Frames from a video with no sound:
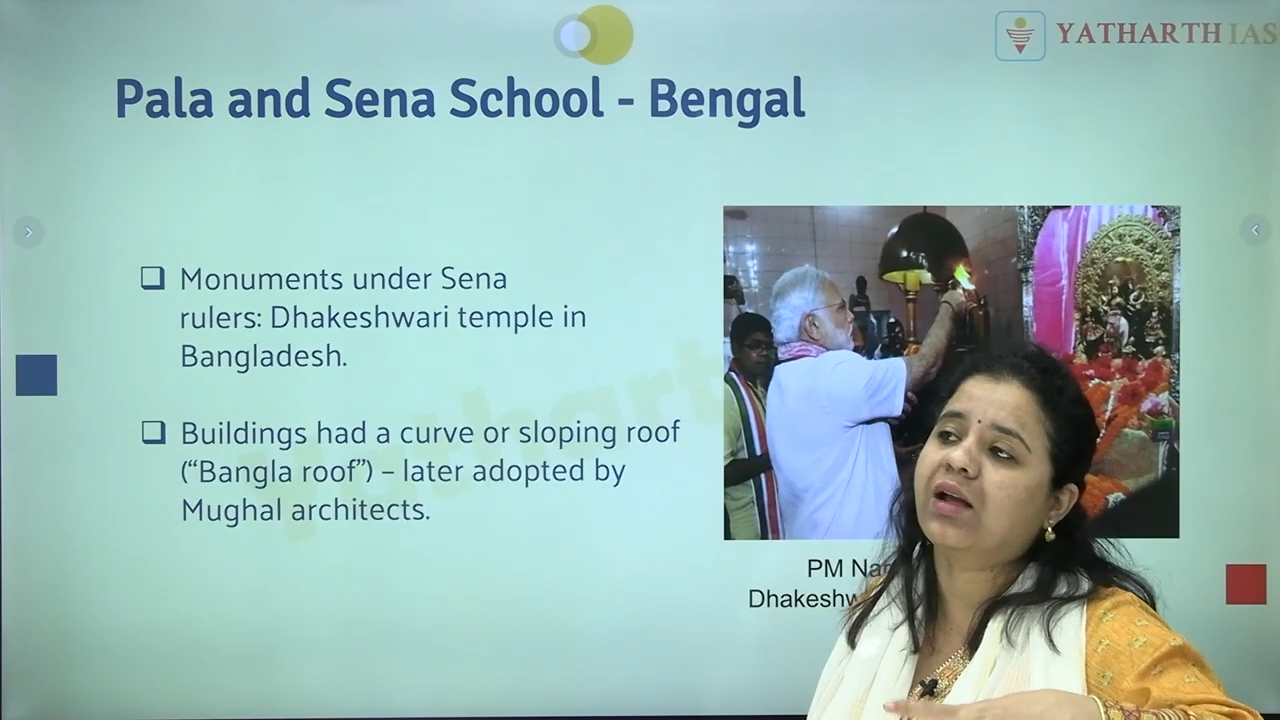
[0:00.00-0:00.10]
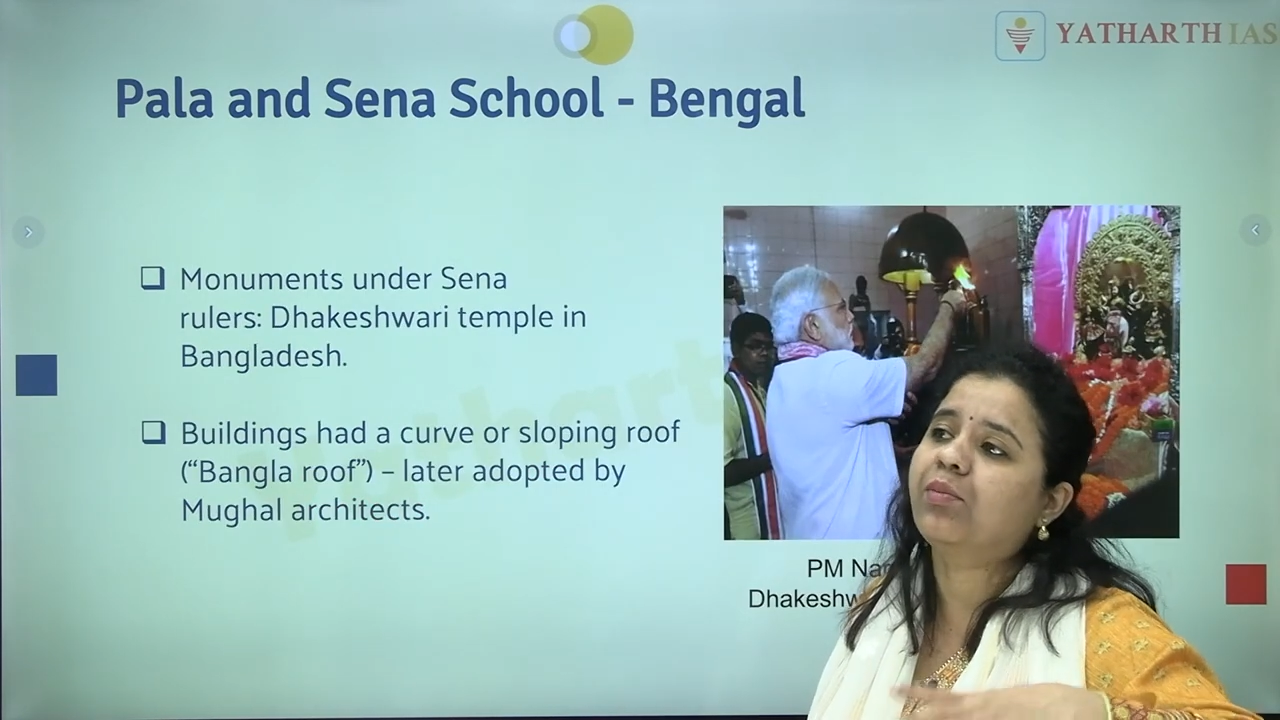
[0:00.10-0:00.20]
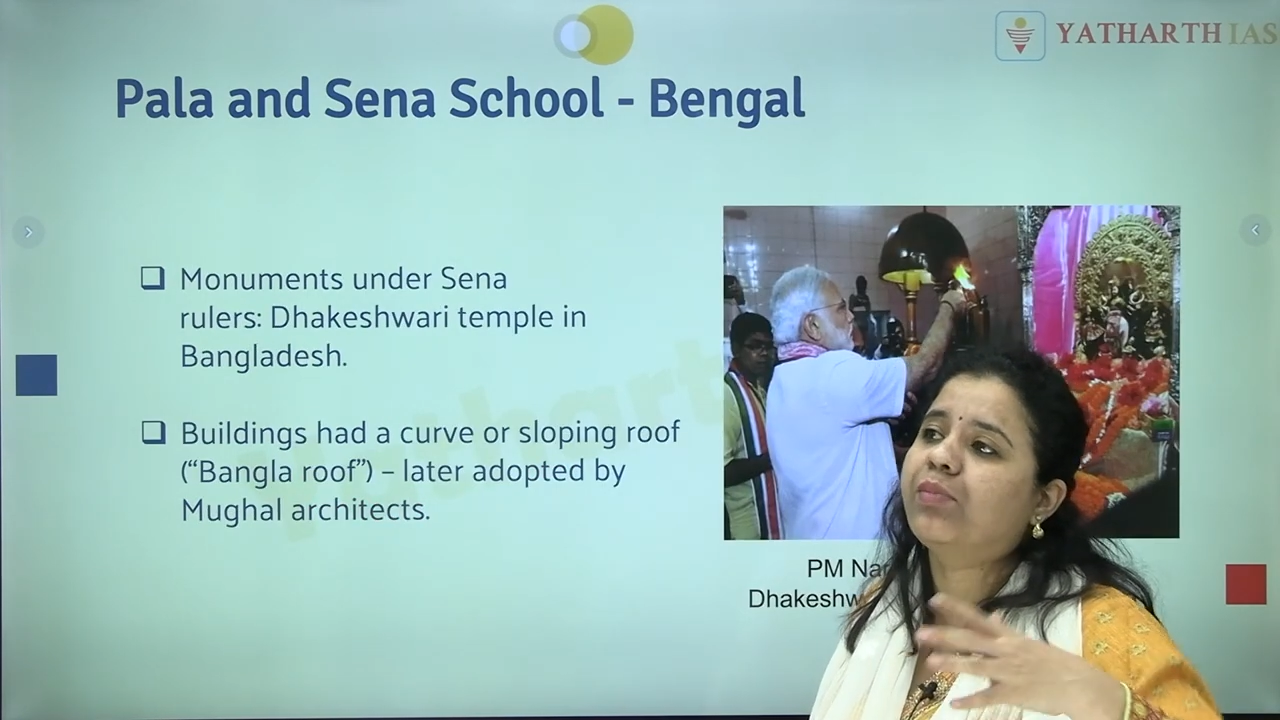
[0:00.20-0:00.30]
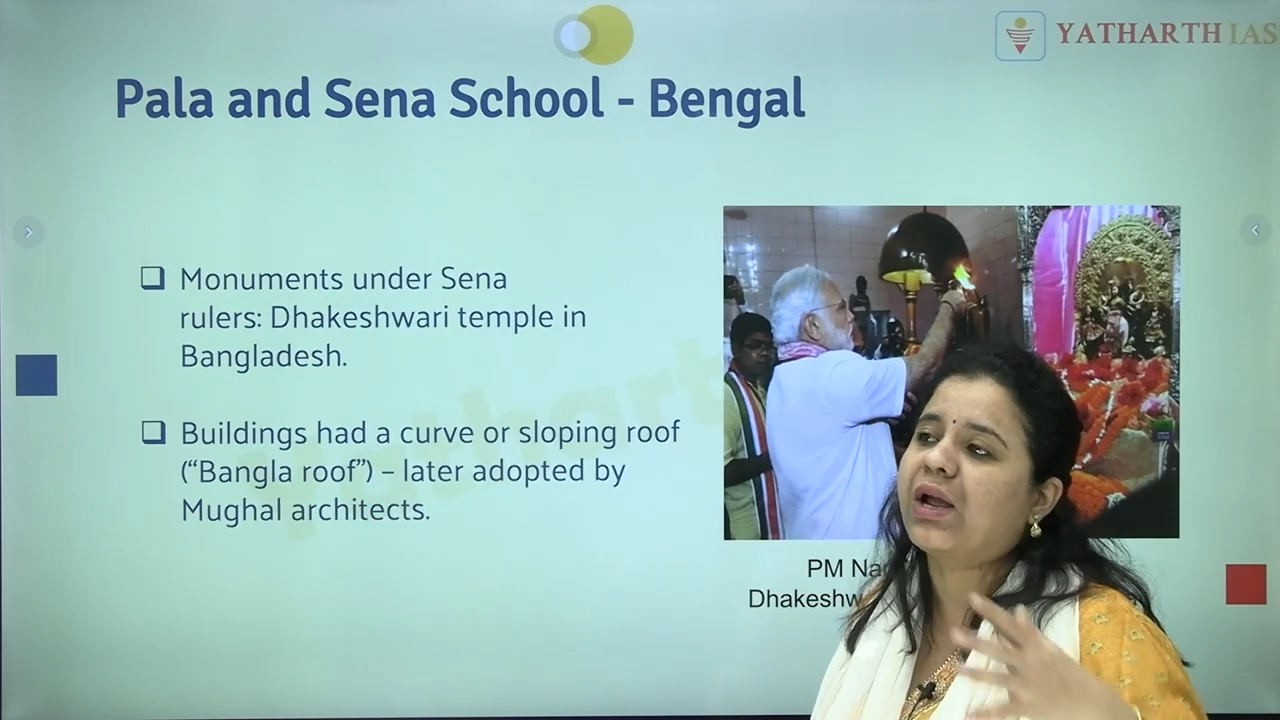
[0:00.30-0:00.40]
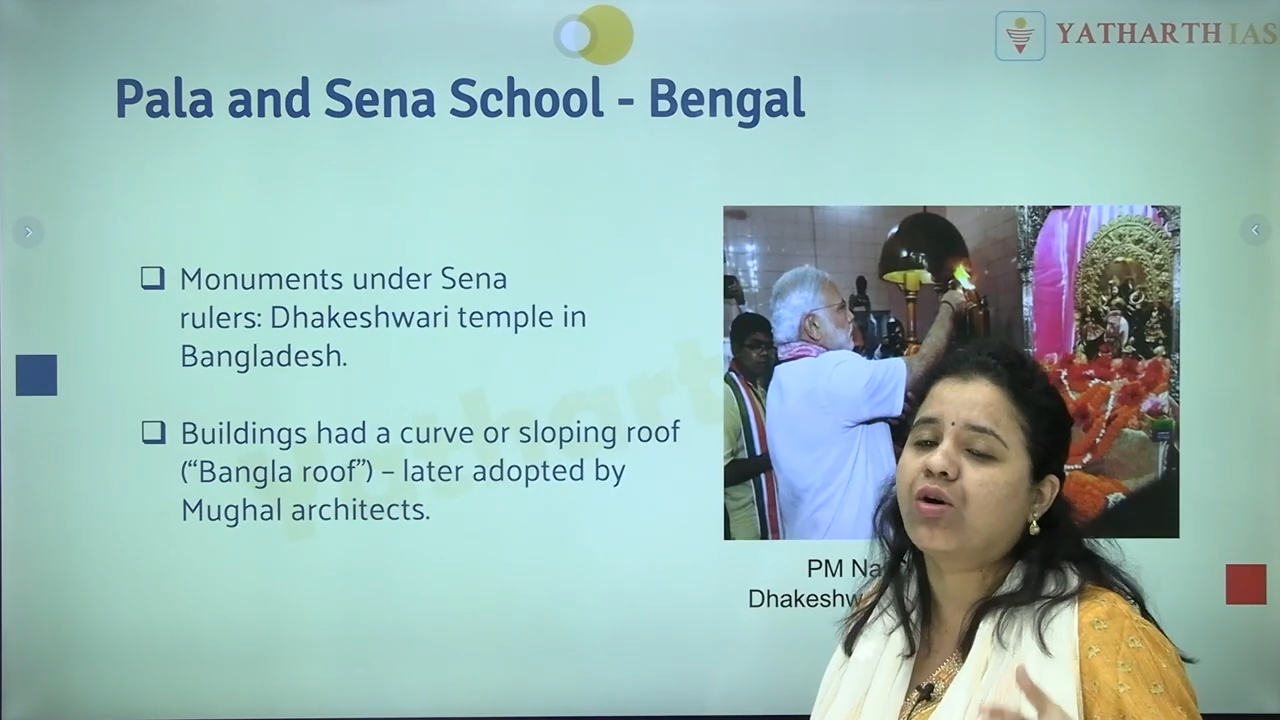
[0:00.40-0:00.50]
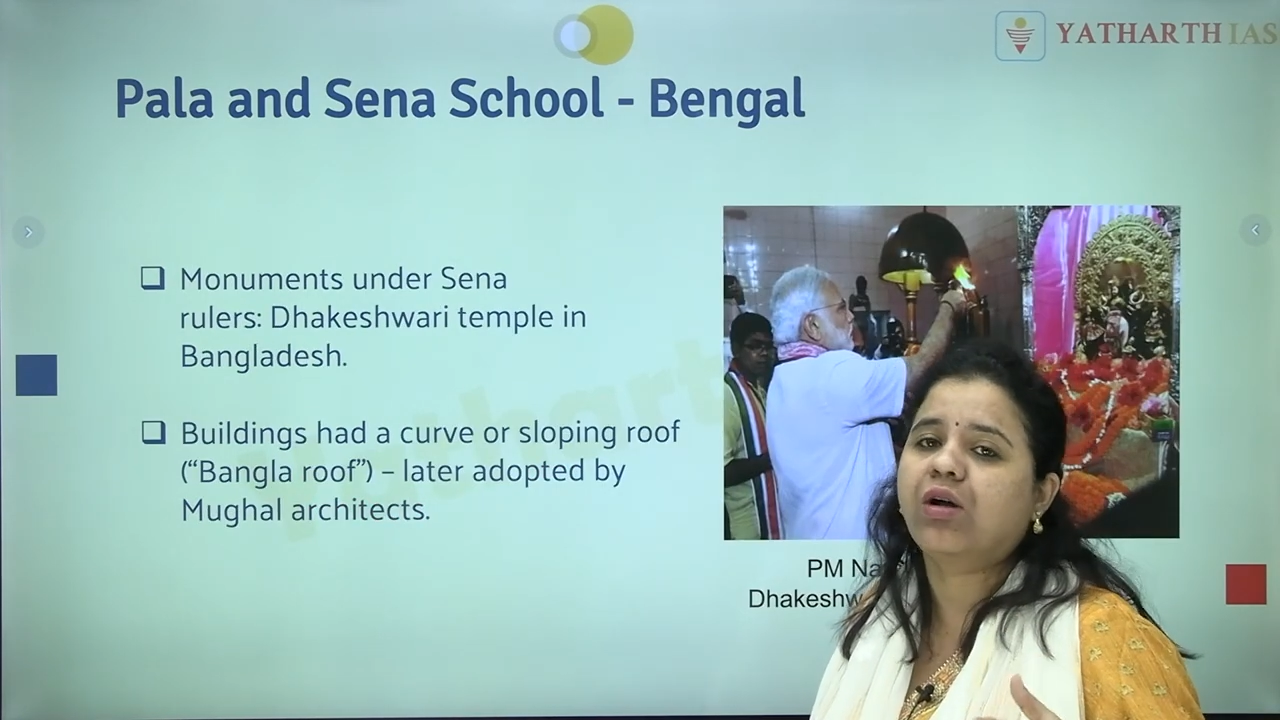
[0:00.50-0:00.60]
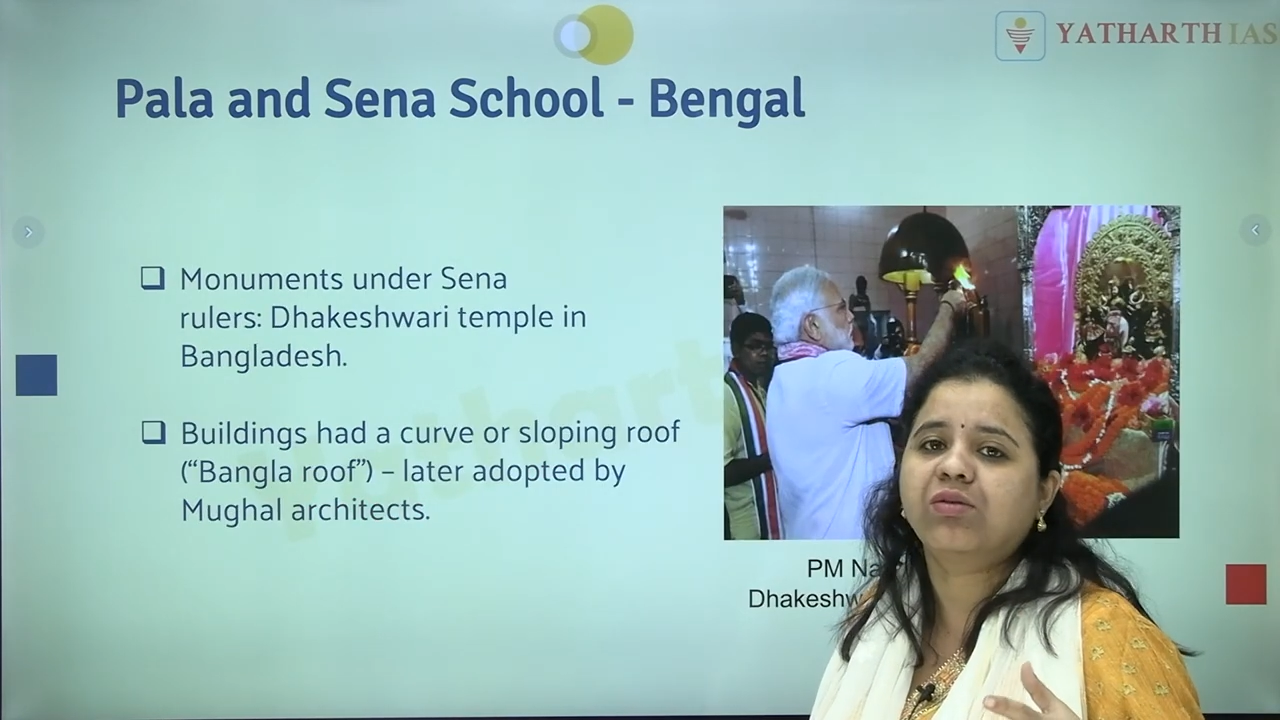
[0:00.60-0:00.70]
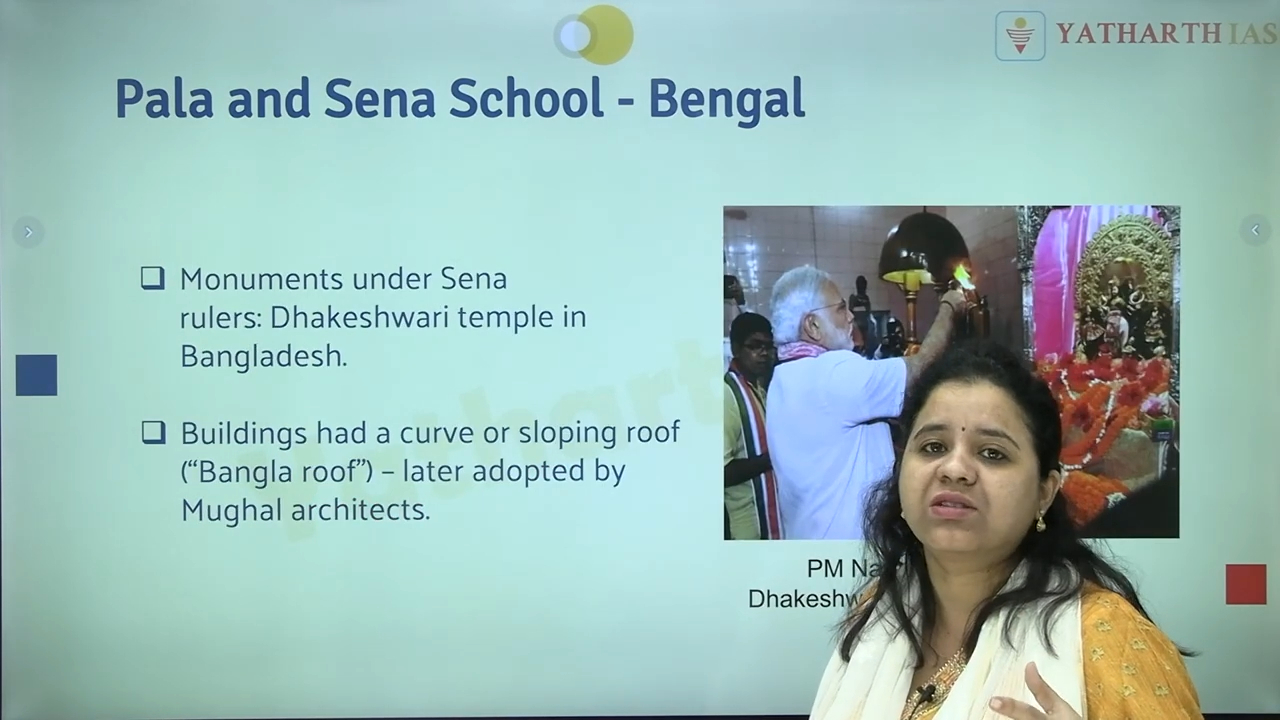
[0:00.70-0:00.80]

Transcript: time Bengal